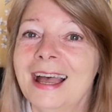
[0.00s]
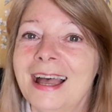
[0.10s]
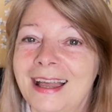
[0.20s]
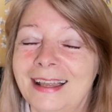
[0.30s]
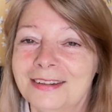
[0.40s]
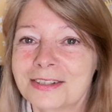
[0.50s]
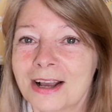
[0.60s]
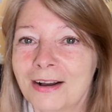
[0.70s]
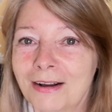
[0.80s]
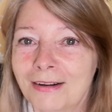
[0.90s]
and
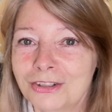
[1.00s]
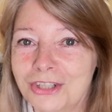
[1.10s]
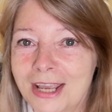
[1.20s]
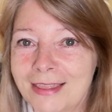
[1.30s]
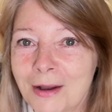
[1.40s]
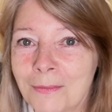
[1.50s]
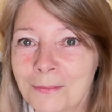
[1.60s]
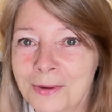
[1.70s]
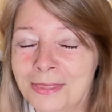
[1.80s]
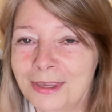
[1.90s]
I'll share that
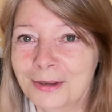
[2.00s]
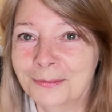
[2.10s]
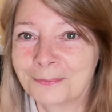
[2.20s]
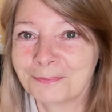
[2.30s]
one with you.